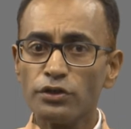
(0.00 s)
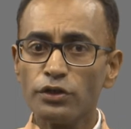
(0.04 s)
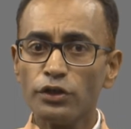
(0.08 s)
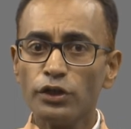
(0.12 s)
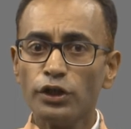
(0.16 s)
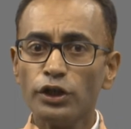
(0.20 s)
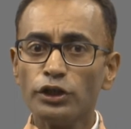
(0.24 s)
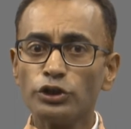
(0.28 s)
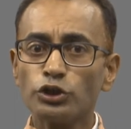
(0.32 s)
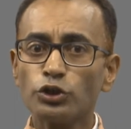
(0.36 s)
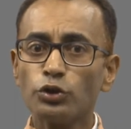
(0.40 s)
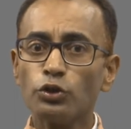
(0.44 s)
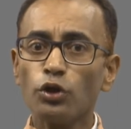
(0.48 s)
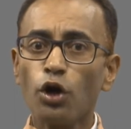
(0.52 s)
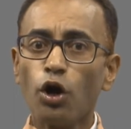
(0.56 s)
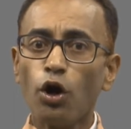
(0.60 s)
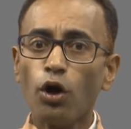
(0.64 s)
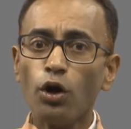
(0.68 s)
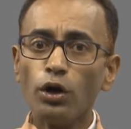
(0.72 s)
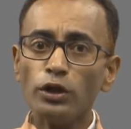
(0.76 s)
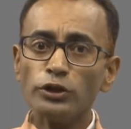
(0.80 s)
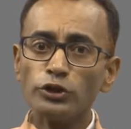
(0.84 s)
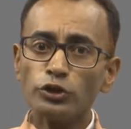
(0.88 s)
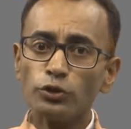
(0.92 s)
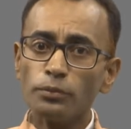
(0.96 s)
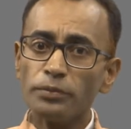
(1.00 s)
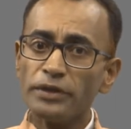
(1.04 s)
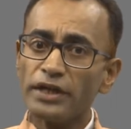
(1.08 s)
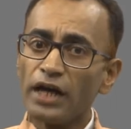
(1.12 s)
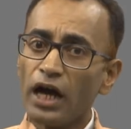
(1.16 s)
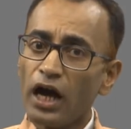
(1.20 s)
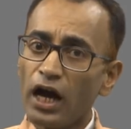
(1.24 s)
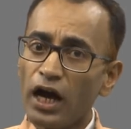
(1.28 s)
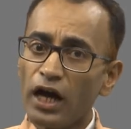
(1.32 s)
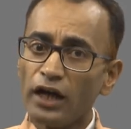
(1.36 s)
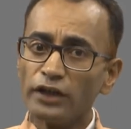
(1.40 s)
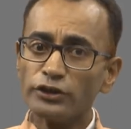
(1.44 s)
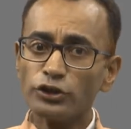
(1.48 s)
should also be
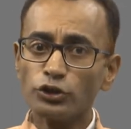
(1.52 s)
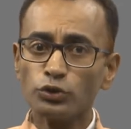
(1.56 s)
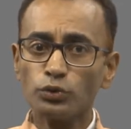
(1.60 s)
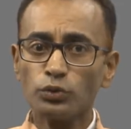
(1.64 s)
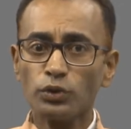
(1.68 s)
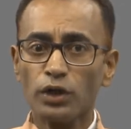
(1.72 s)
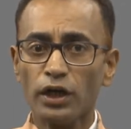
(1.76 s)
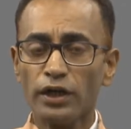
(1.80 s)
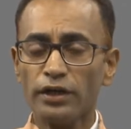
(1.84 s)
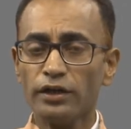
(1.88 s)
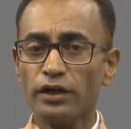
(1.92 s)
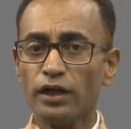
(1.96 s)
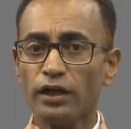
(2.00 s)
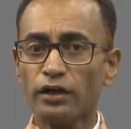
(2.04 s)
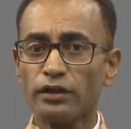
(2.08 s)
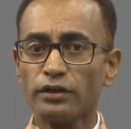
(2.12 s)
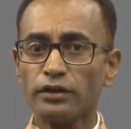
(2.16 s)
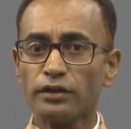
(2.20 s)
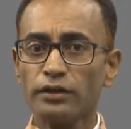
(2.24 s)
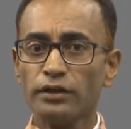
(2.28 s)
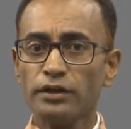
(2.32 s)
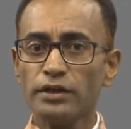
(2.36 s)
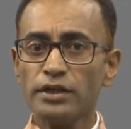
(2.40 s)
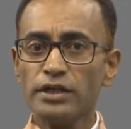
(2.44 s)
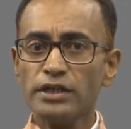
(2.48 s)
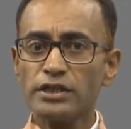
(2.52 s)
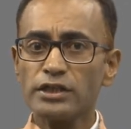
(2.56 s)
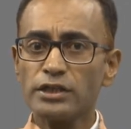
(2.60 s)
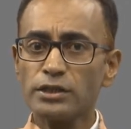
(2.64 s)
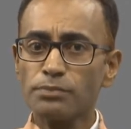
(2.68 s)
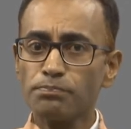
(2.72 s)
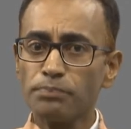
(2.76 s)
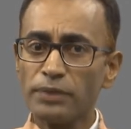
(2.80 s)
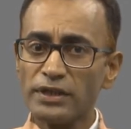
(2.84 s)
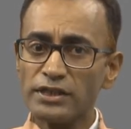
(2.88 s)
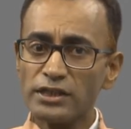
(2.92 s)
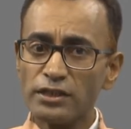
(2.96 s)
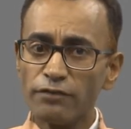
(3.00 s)
asked to conduct
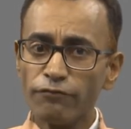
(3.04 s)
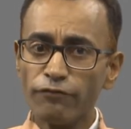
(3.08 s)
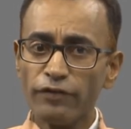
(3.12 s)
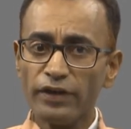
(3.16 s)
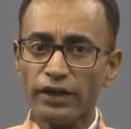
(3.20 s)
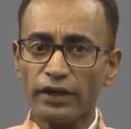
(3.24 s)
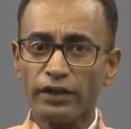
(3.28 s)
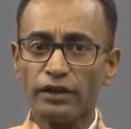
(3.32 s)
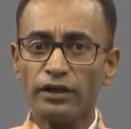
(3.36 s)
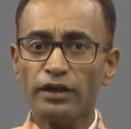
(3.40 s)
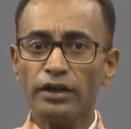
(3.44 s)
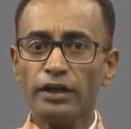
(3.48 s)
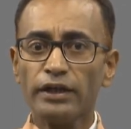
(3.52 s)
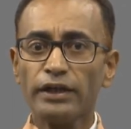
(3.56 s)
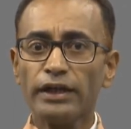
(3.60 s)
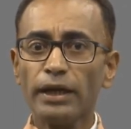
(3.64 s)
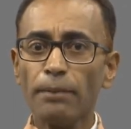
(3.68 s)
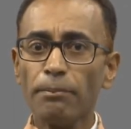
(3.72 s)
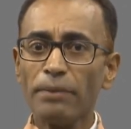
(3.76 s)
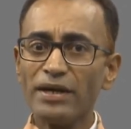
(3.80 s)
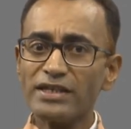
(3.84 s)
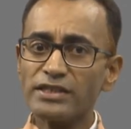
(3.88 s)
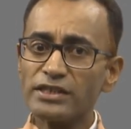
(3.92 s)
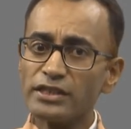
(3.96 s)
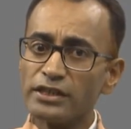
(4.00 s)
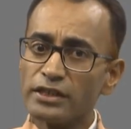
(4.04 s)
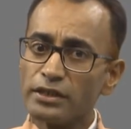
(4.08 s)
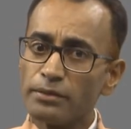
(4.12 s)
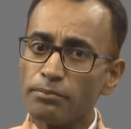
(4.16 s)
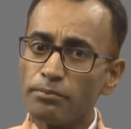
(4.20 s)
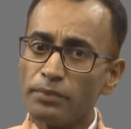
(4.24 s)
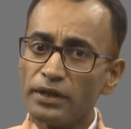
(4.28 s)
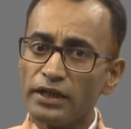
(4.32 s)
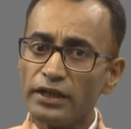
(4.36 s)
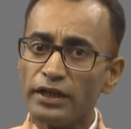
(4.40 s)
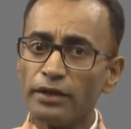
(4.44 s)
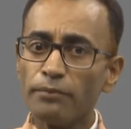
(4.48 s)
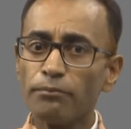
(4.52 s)
specific capacity
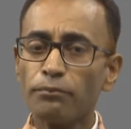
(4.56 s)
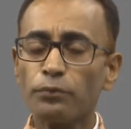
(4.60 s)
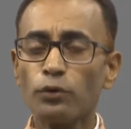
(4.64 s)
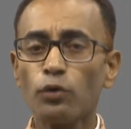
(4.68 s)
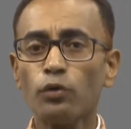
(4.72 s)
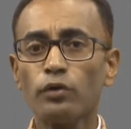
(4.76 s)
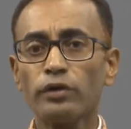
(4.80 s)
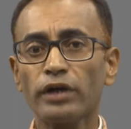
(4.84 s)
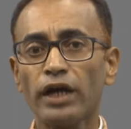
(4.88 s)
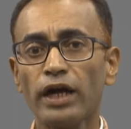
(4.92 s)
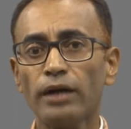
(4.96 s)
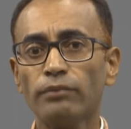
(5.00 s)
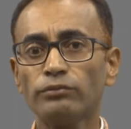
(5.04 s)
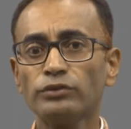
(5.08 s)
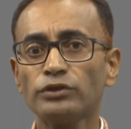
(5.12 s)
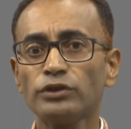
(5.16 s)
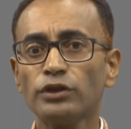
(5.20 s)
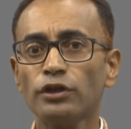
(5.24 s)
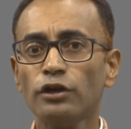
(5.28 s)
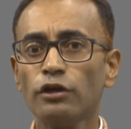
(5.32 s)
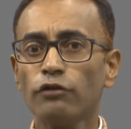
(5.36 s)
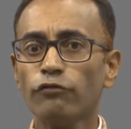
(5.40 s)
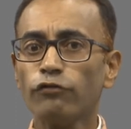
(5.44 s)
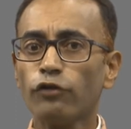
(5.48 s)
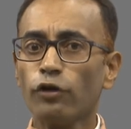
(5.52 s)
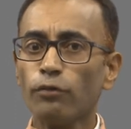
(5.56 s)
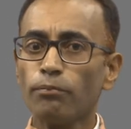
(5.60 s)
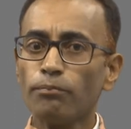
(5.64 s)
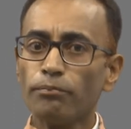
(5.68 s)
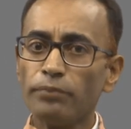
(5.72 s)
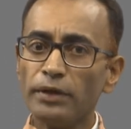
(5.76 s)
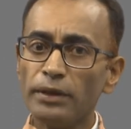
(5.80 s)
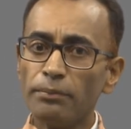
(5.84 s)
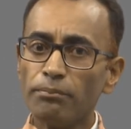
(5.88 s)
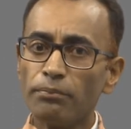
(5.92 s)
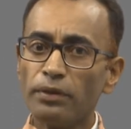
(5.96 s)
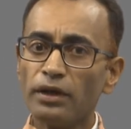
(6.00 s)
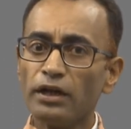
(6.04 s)
building programs for
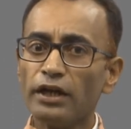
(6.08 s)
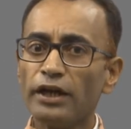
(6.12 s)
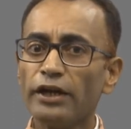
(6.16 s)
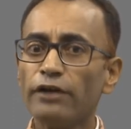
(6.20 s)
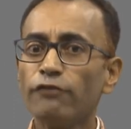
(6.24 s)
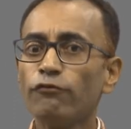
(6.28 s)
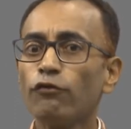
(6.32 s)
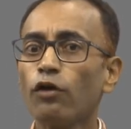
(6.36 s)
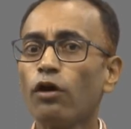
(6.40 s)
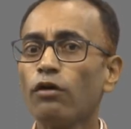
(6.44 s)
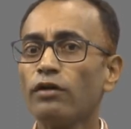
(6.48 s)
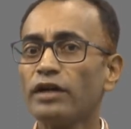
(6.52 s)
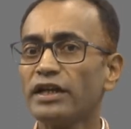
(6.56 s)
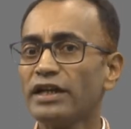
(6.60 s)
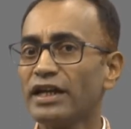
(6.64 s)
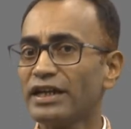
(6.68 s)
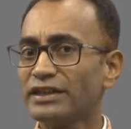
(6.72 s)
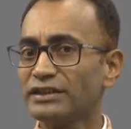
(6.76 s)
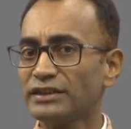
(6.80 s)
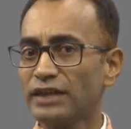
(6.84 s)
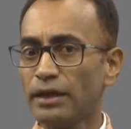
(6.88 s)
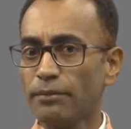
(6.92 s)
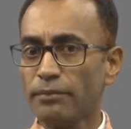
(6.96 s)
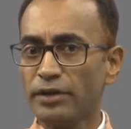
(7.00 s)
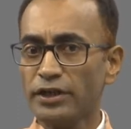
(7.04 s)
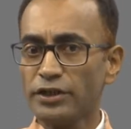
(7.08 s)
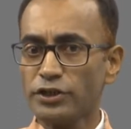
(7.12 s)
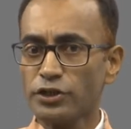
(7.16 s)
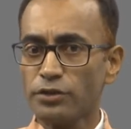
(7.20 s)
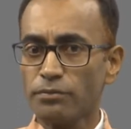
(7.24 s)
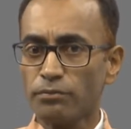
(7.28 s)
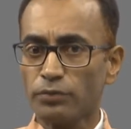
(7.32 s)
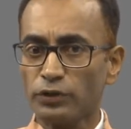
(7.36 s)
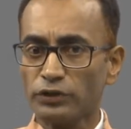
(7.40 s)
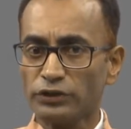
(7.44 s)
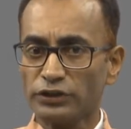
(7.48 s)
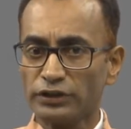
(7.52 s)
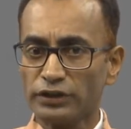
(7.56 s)
people involved in examination
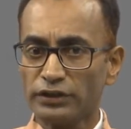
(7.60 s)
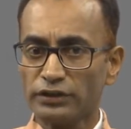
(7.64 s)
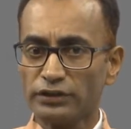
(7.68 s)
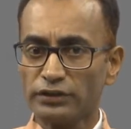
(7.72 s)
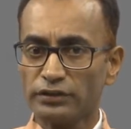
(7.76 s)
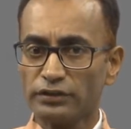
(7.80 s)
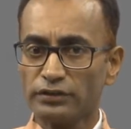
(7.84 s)
process.